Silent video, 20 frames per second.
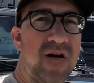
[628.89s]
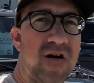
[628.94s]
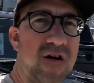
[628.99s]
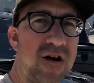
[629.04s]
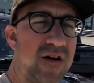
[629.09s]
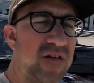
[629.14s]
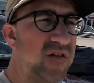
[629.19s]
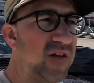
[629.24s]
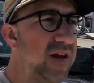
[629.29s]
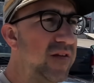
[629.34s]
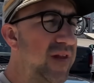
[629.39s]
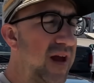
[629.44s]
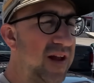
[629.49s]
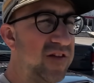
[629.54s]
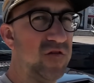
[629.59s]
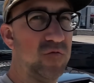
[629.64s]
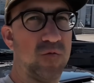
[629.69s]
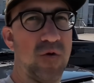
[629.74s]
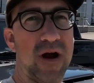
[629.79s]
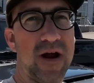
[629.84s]
honestly,
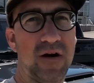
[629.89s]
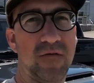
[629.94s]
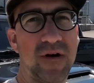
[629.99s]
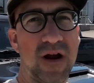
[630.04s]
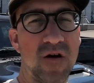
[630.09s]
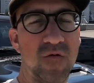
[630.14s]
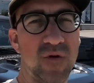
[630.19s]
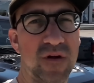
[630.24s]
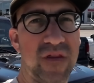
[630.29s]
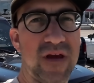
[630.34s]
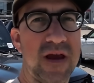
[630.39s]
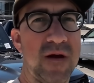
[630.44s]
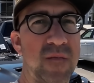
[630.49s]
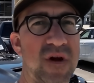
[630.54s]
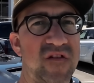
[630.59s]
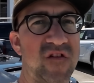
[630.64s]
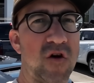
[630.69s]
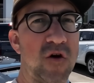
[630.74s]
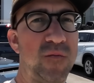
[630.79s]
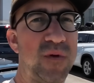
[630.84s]
that's right around what the
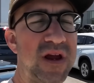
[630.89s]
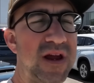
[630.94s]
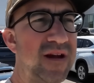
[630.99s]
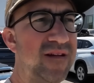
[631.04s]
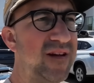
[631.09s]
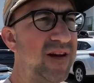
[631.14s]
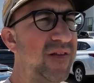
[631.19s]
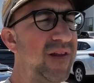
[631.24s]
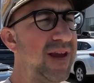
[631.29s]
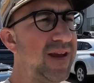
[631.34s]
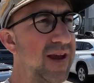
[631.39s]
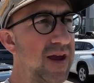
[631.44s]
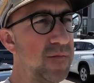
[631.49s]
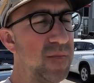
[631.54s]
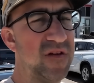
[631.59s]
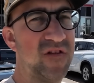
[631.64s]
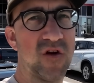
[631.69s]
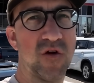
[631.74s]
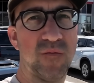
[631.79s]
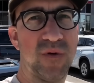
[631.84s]
MSRP is. I think
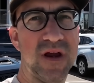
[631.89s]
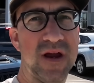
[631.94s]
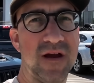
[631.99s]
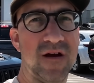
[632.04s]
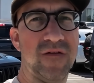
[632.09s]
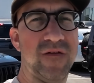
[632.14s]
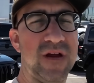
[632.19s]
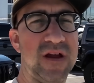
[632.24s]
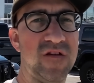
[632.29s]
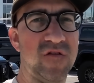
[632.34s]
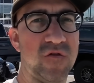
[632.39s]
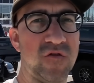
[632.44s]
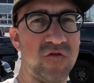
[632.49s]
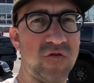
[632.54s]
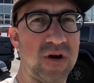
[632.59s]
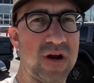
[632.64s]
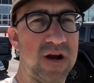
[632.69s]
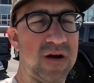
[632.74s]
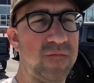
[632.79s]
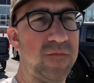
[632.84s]
MSRP on these was
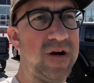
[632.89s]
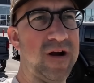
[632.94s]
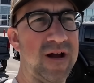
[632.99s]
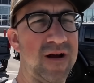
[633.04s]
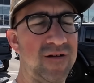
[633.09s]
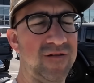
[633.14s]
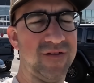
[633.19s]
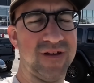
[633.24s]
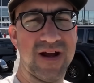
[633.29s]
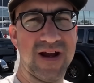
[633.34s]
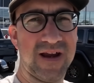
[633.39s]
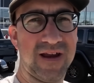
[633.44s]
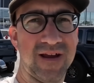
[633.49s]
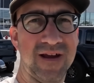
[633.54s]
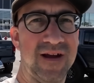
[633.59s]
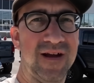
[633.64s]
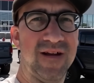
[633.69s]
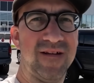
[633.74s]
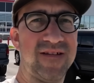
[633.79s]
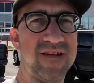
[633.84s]
running around like
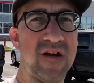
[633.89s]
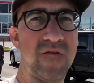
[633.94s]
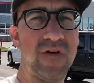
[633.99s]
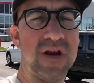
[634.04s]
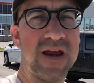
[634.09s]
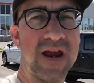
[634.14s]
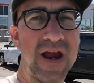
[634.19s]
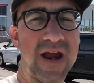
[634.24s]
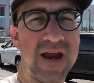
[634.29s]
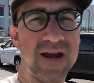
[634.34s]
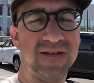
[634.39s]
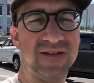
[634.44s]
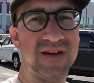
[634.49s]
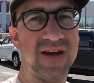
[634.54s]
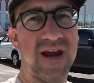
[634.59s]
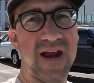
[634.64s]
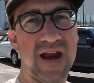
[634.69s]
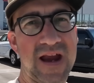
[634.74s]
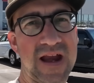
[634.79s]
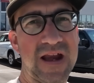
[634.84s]
78
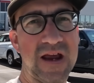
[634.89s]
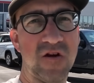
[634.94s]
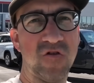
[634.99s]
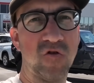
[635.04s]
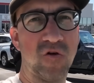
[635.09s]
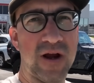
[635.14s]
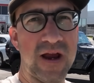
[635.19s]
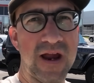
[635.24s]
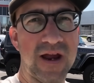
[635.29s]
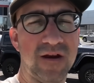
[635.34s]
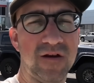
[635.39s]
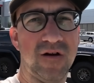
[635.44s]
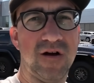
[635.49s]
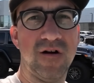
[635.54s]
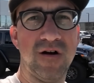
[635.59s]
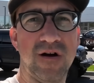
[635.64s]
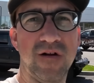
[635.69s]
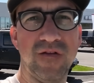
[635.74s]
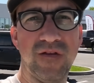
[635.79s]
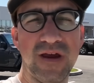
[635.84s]
to 80 grand
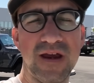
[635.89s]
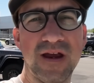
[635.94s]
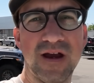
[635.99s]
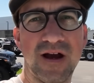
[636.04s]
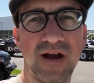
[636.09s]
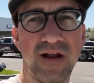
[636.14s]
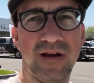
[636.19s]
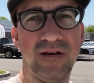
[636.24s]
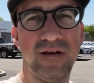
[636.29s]
on the